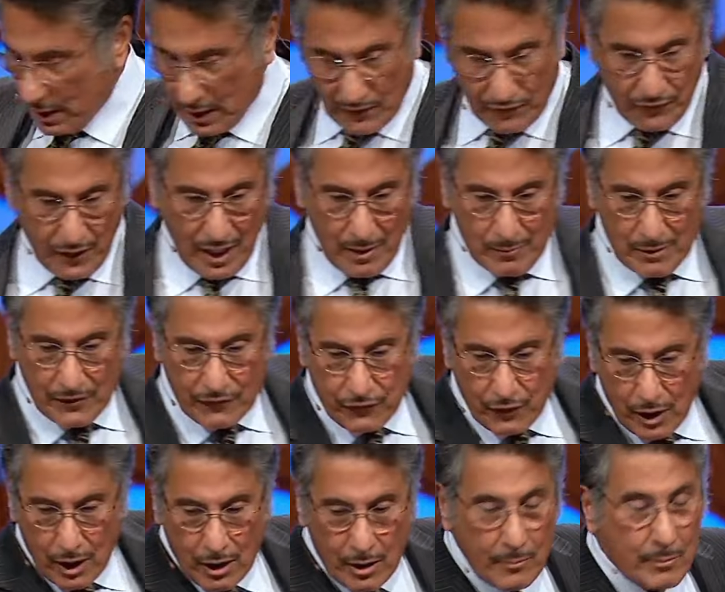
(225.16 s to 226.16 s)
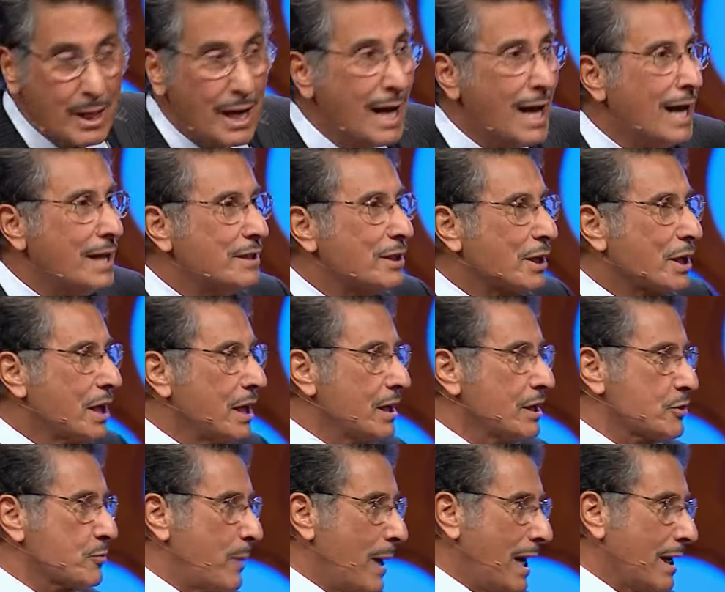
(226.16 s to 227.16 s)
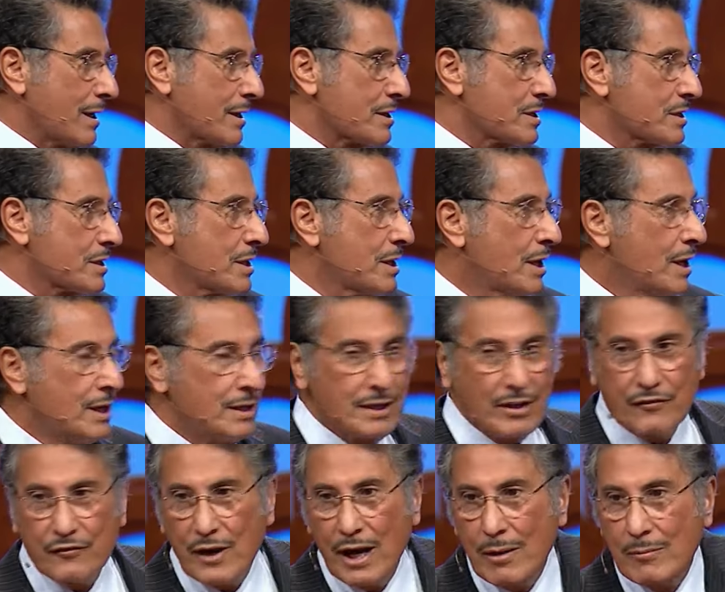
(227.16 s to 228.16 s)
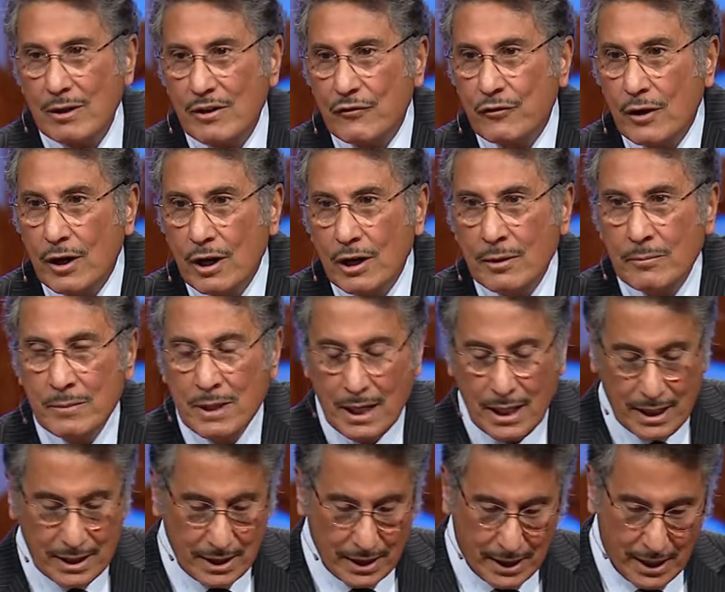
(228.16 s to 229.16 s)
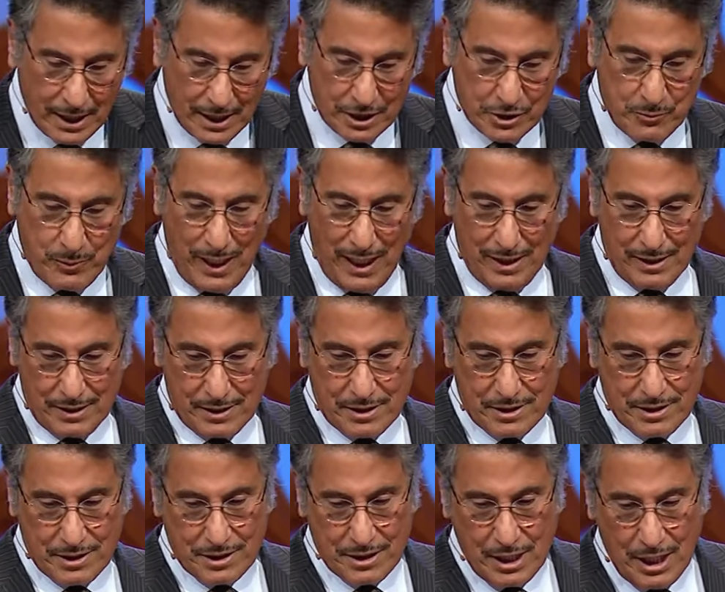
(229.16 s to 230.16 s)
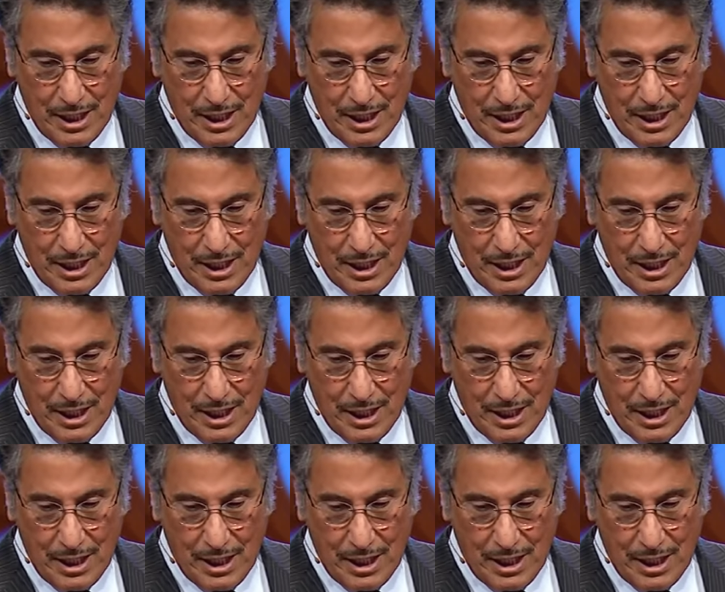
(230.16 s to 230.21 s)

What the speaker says: the family farm and the king's palace. The family farm and the king's palace.